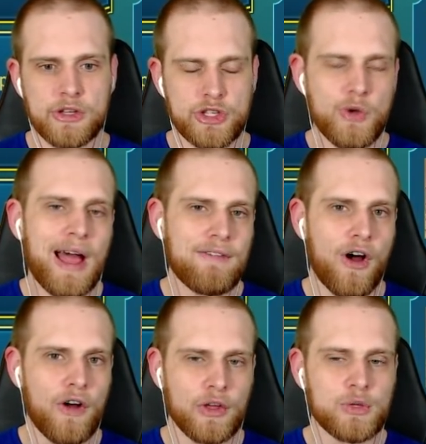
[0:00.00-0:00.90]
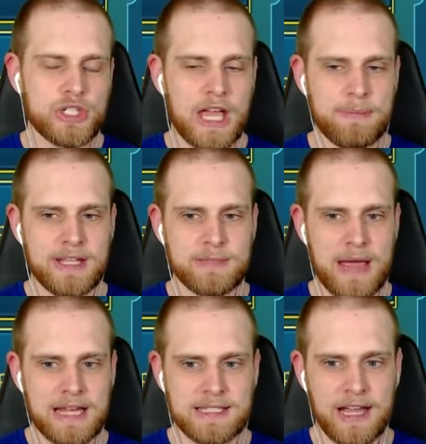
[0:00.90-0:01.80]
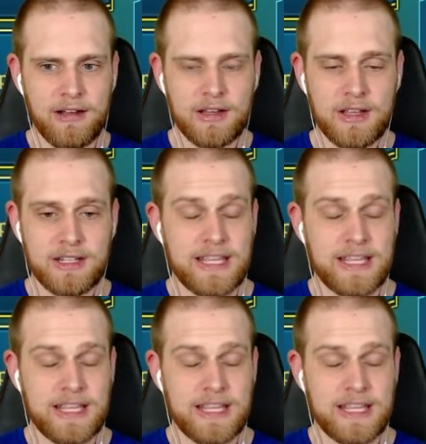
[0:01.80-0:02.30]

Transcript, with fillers: do you have all those champions maxed out,